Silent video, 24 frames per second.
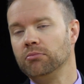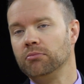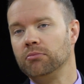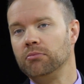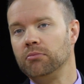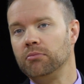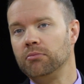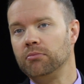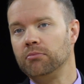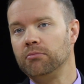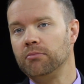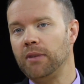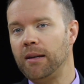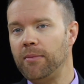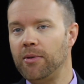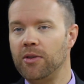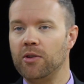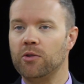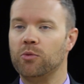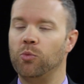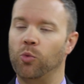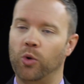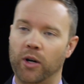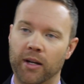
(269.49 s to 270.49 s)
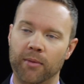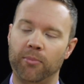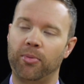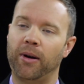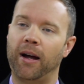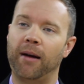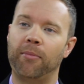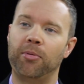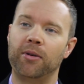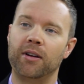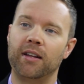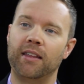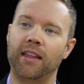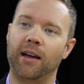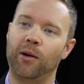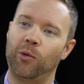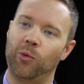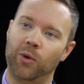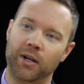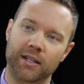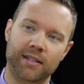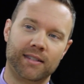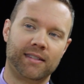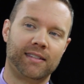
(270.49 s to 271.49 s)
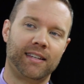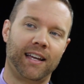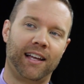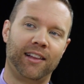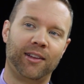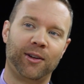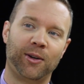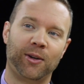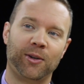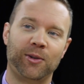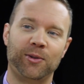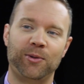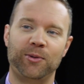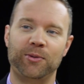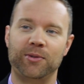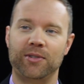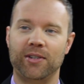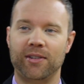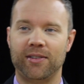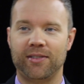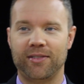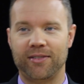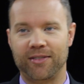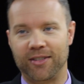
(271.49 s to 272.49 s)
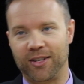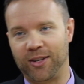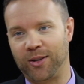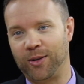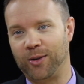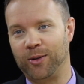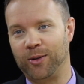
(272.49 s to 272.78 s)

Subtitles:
Mm-hmm. Maybe there's one property, that one seller who just,